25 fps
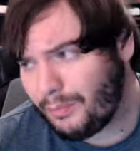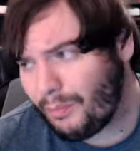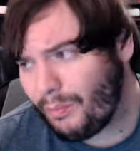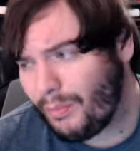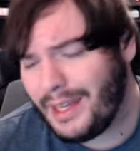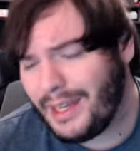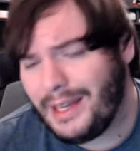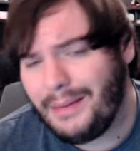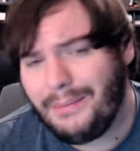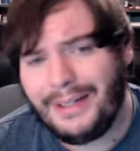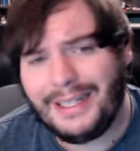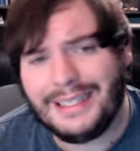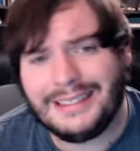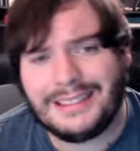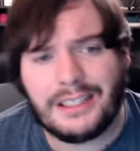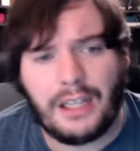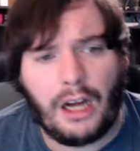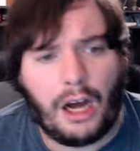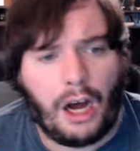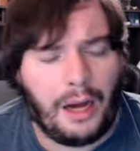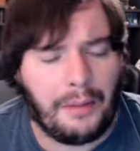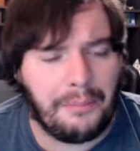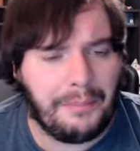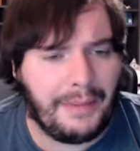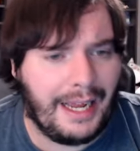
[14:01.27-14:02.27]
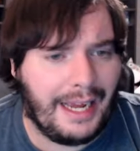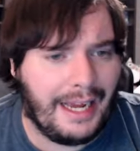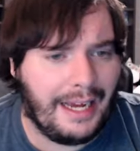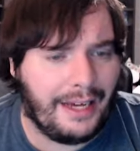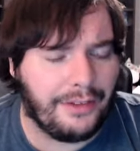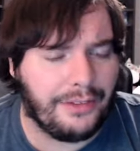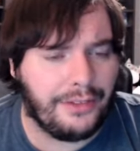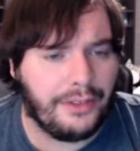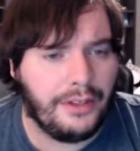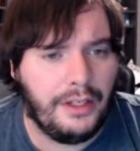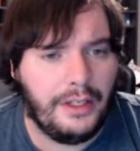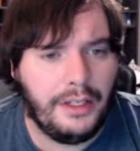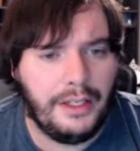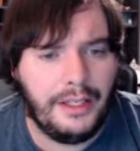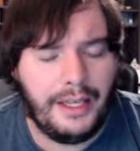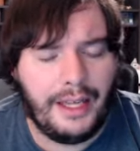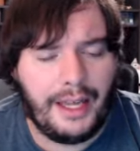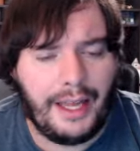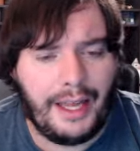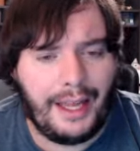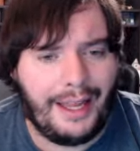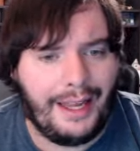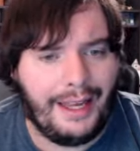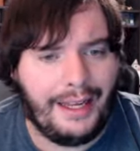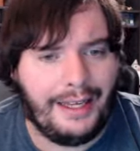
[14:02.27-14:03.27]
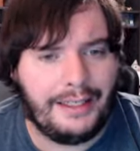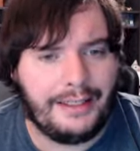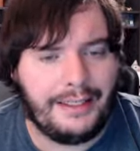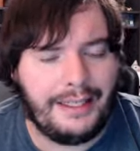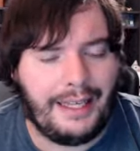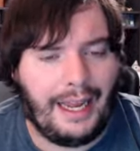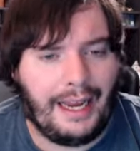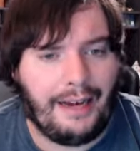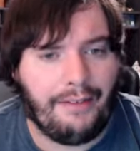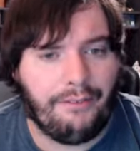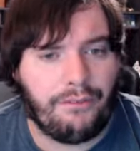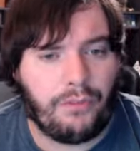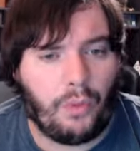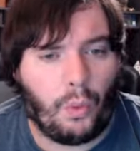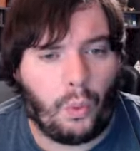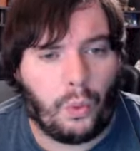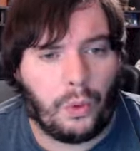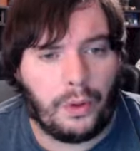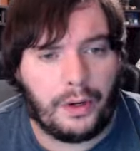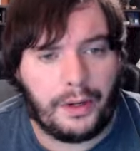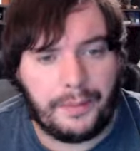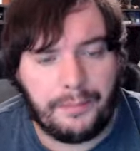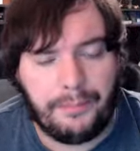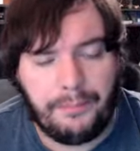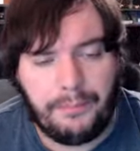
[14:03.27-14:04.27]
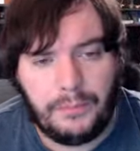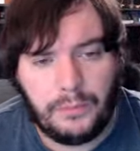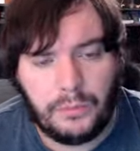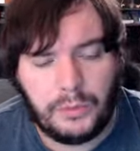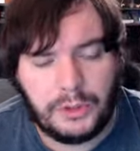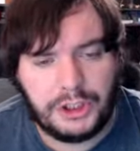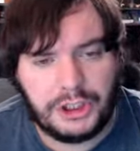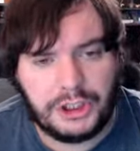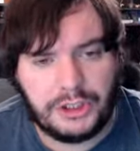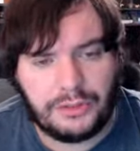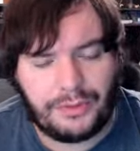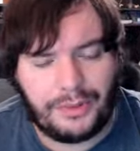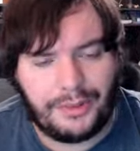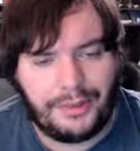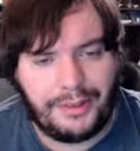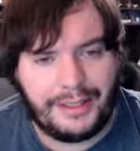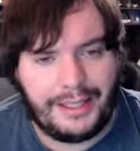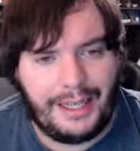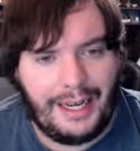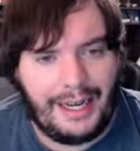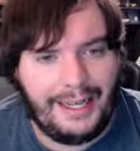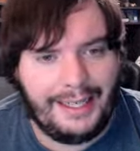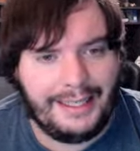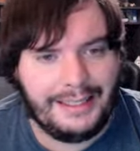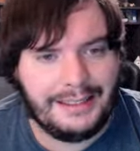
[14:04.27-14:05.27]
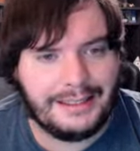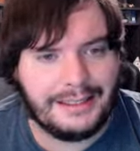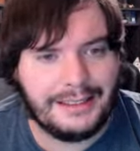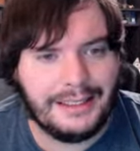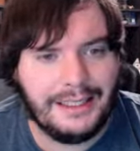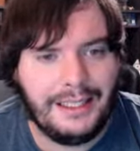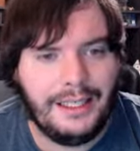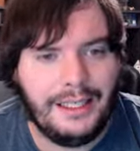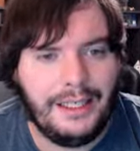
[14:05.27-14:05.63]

And we get to Omnath, and gain four, which is really nice.